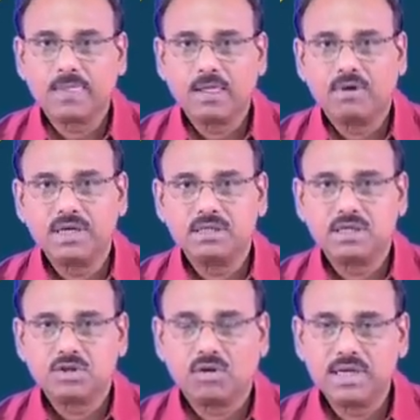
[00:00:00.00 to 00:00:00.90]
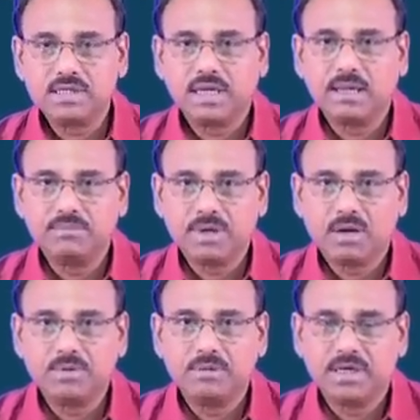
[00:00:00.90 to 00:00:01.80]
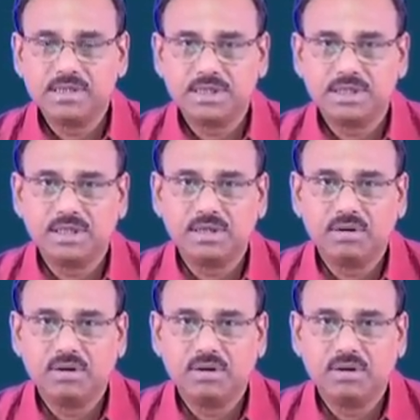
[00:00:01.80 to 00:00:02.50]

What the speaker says: One is the stochastic optimization,